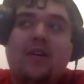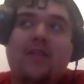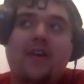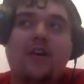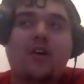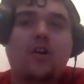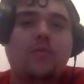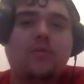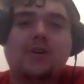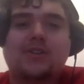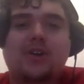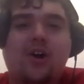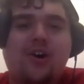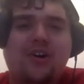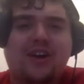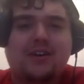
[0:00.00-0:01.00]
they almost
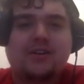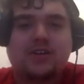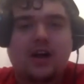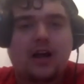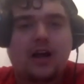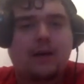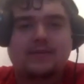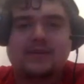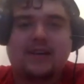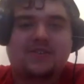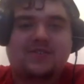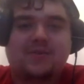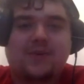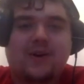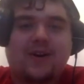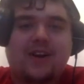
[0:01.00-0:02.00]
all get jobs
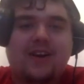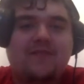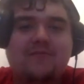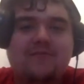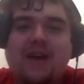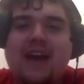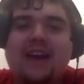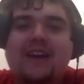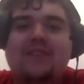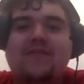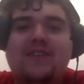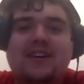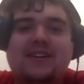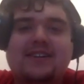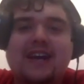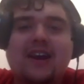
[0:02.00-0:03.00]
elsewhere, even back in
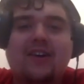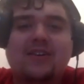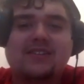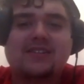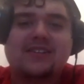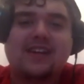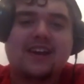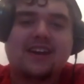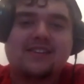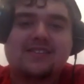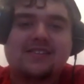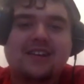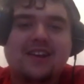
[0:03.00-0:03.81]
Vinatieri's days.